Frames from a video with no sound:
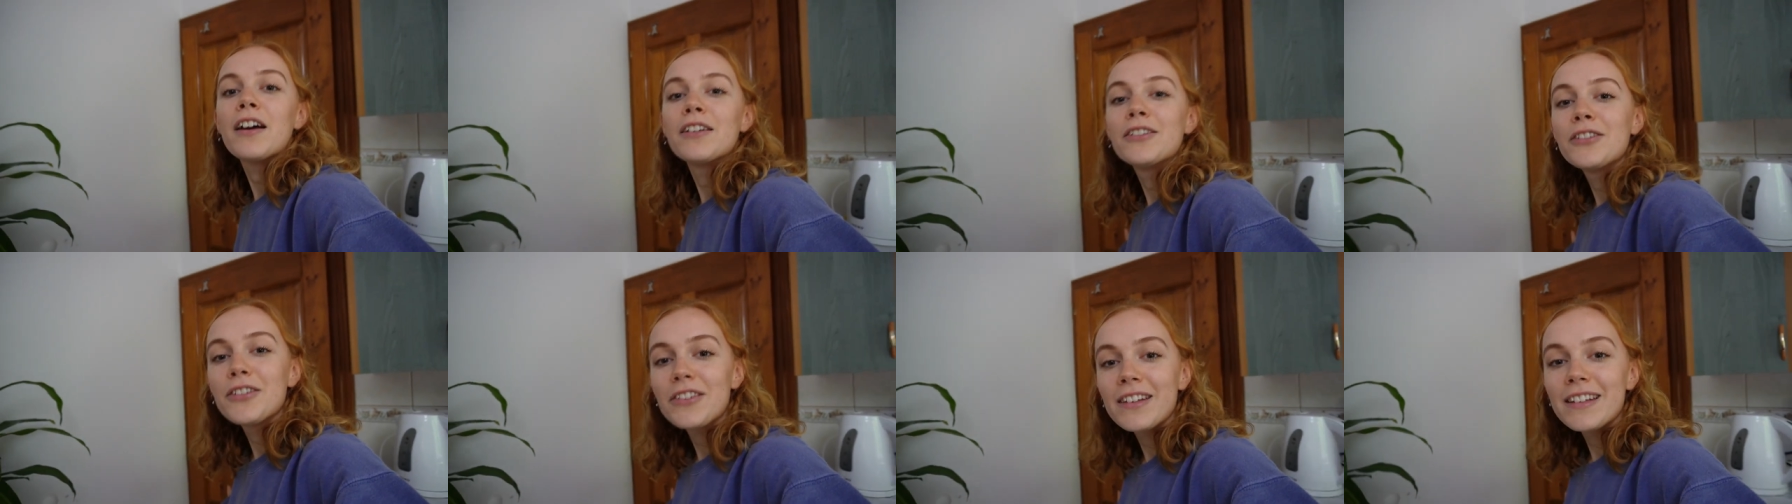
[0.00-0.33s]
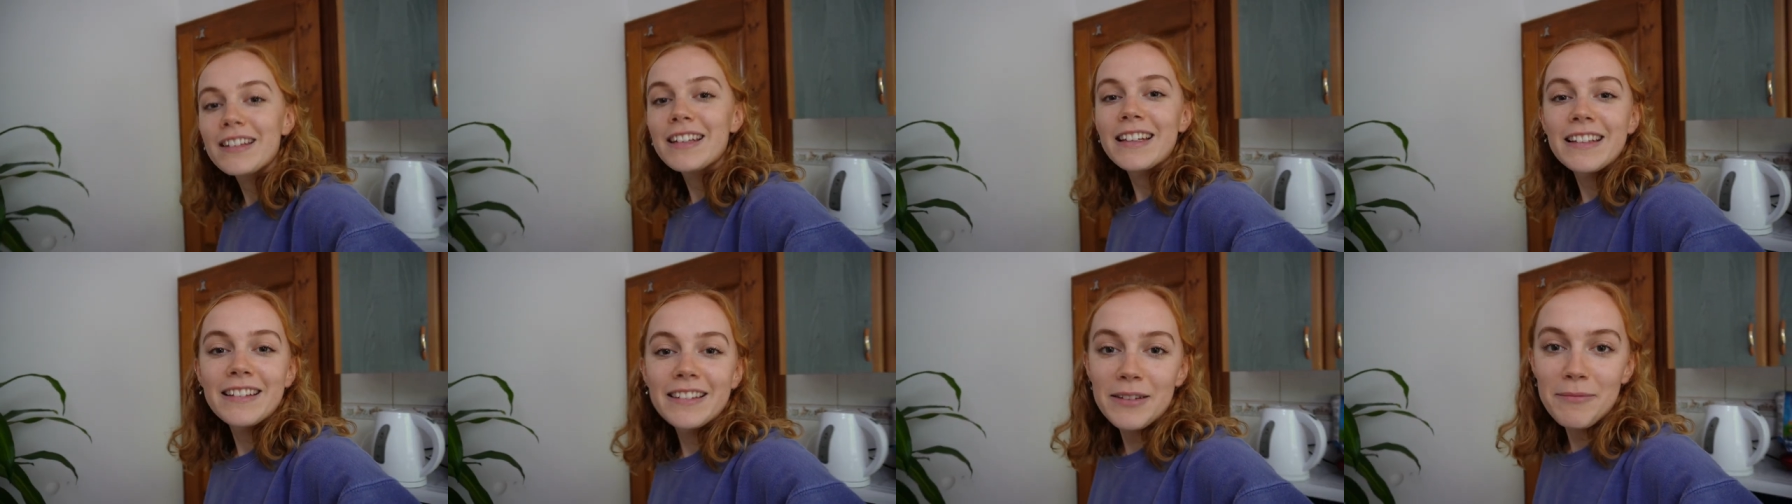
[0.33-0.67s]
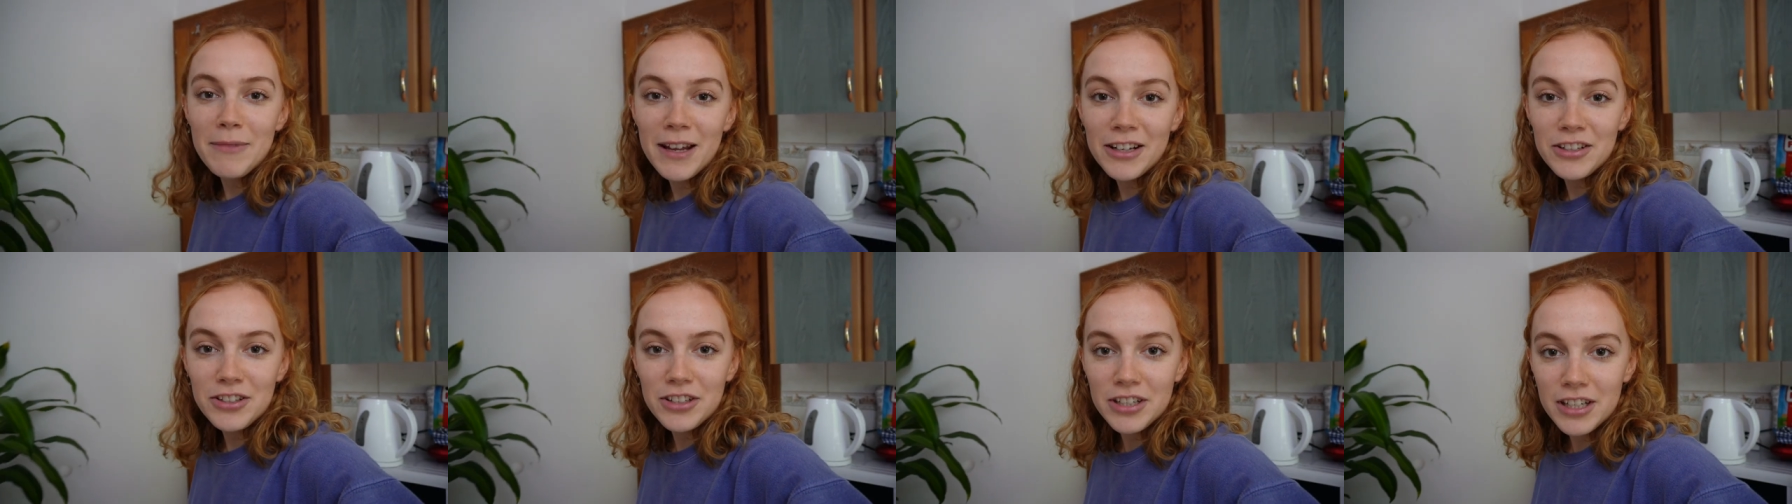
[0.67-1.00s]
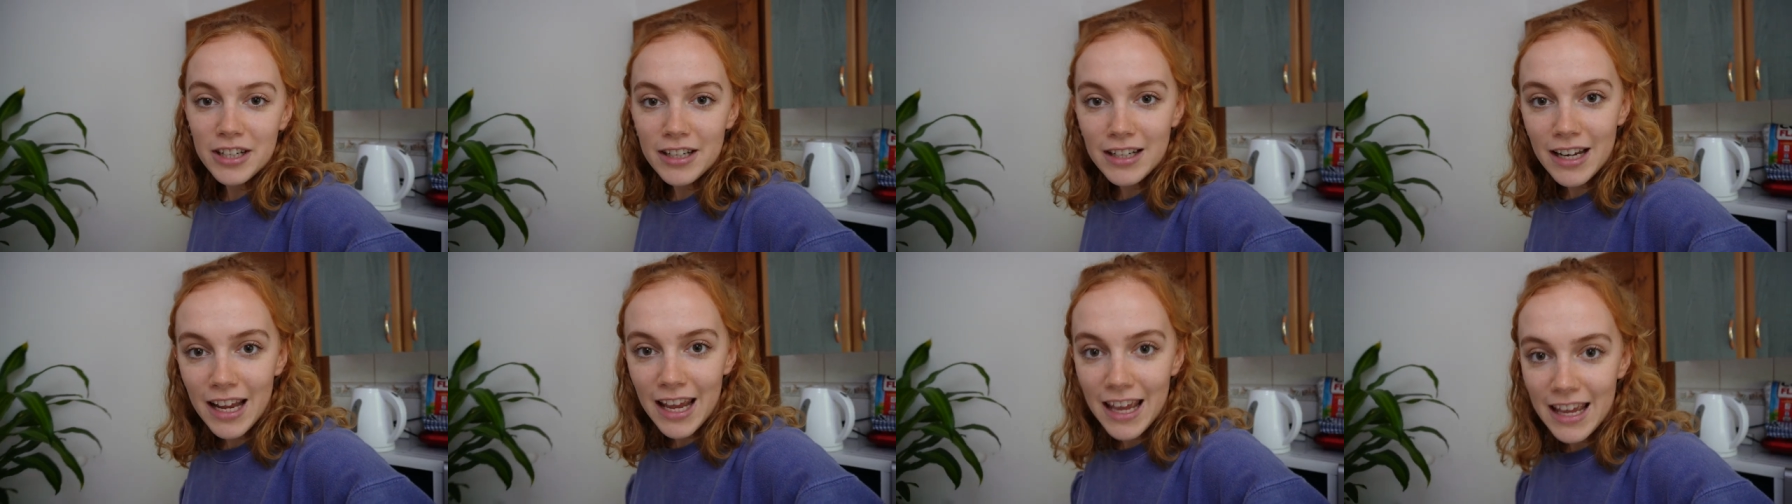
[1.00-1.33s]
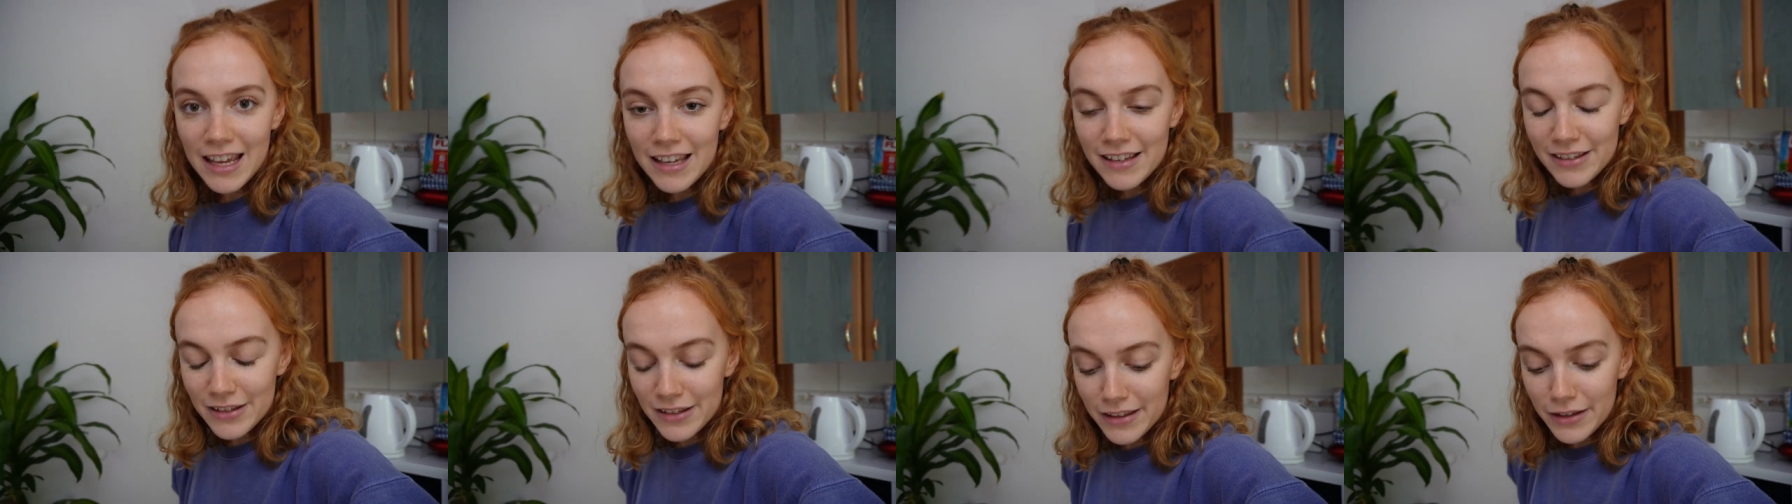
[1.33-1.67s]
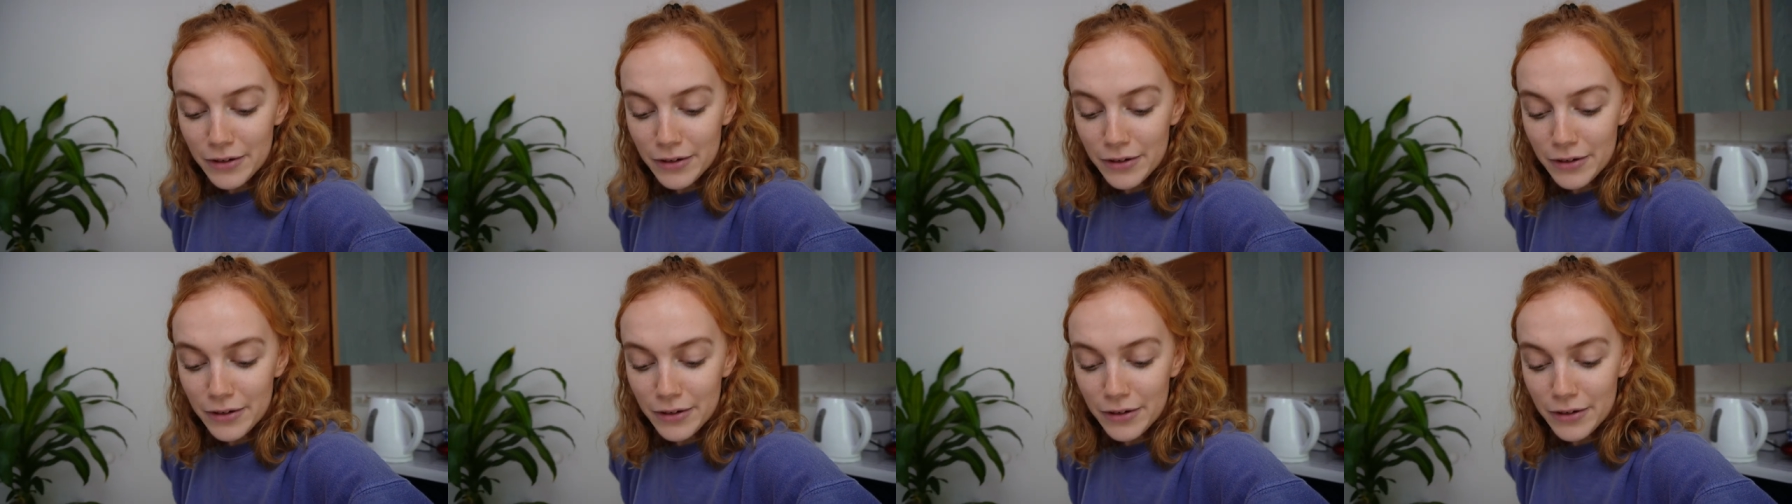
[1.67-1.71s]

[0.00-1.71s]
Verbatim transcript: another thing to mention is